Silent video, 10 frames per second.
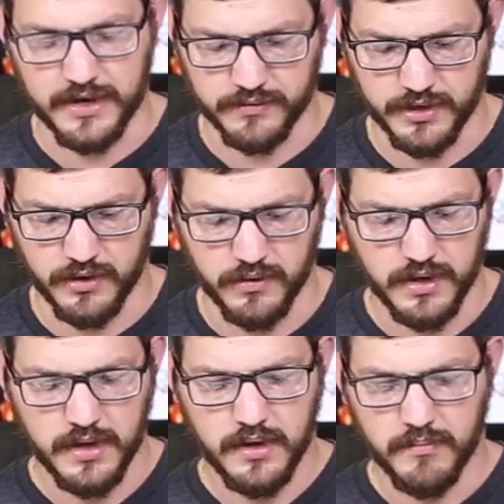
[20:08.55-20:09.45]
I don't know,
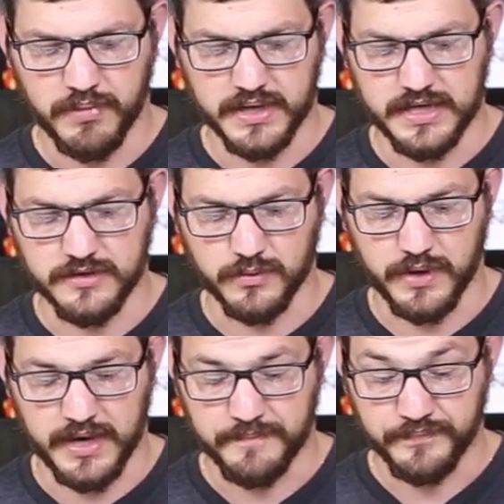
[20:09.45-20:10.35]
but either
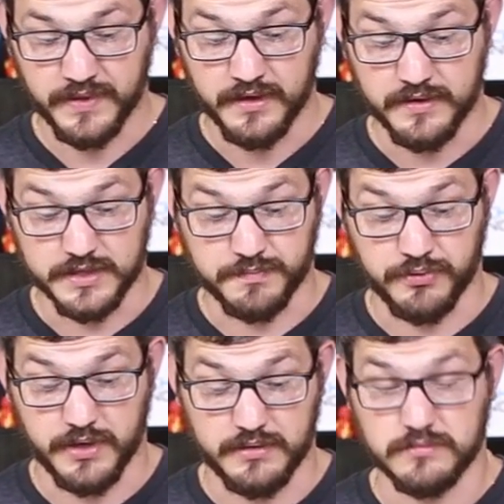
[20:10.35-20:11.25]
way, this
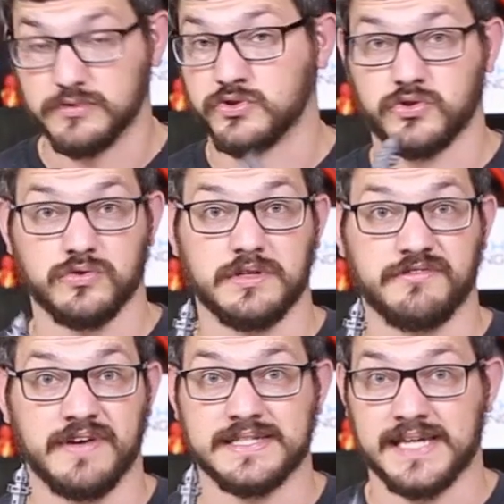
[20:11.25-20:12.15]
print, truly
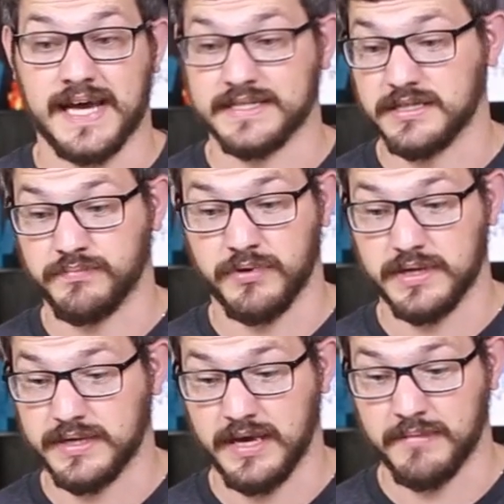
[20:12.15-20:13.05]
fantastic
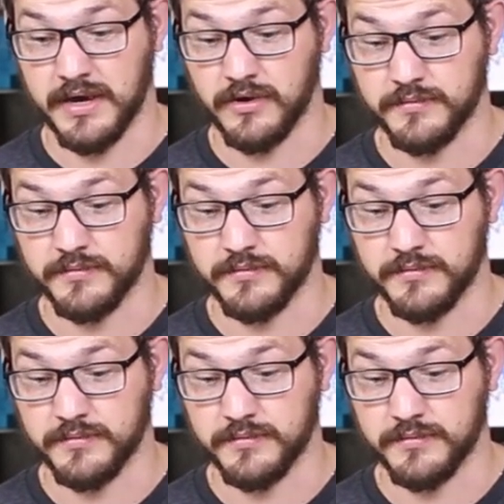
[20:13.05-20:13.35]
print came out.